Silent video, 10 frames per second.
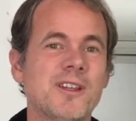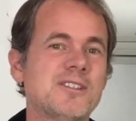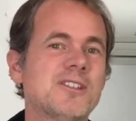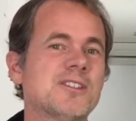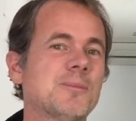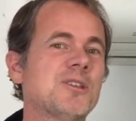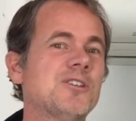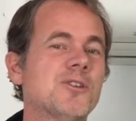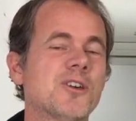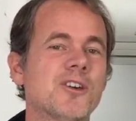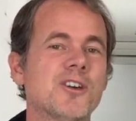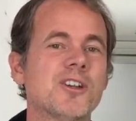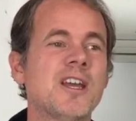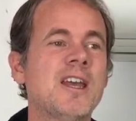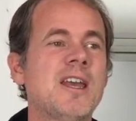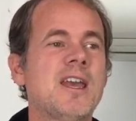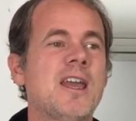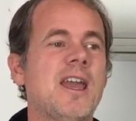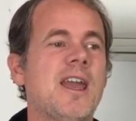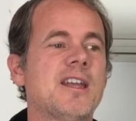It's just something you heard,
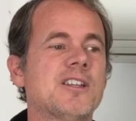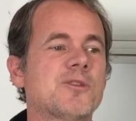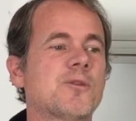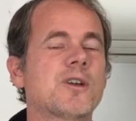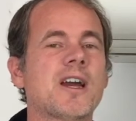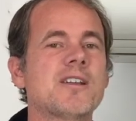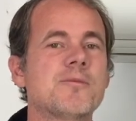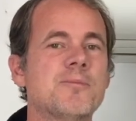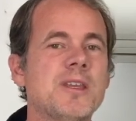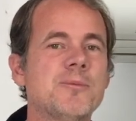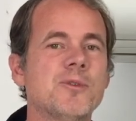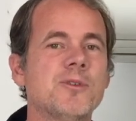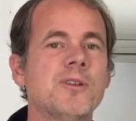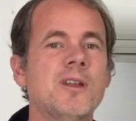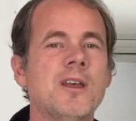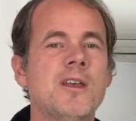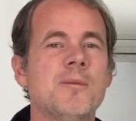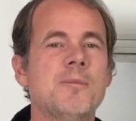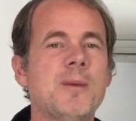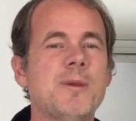and it's for kind of people
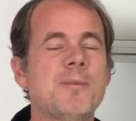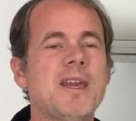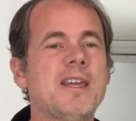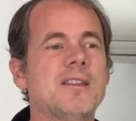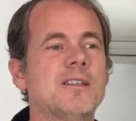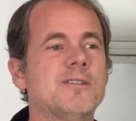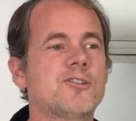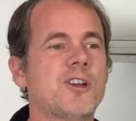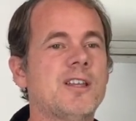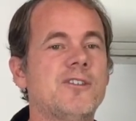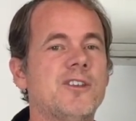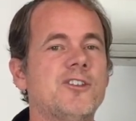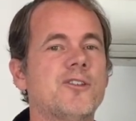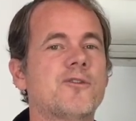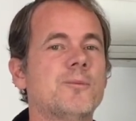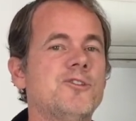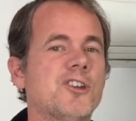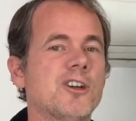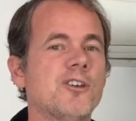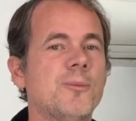maybe making the transition from
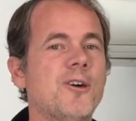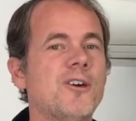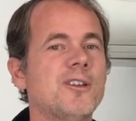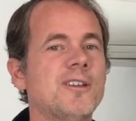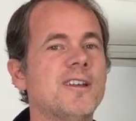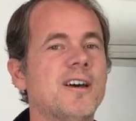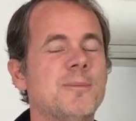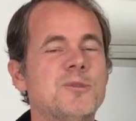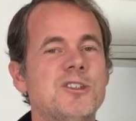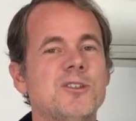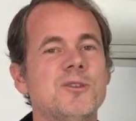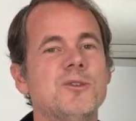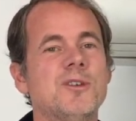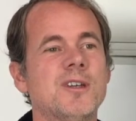jungle ball up to